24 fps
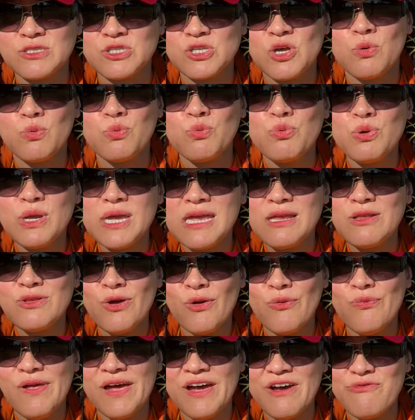So we
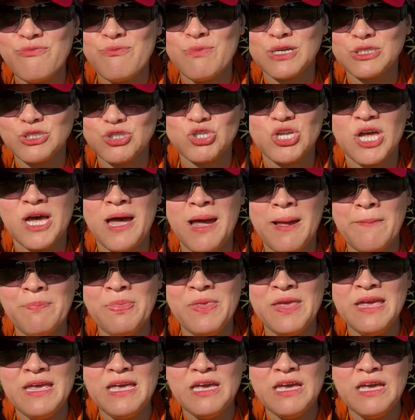don't have much time.